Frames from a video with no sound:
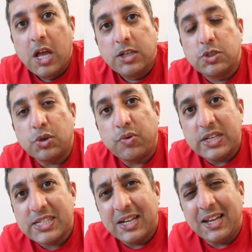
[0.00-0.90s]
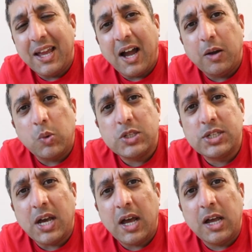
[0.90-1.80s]
So recently I was
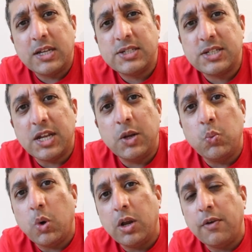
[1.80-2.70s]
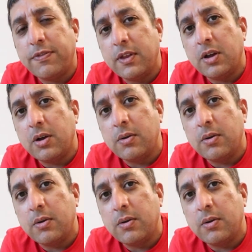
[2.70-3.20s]
asked in one of the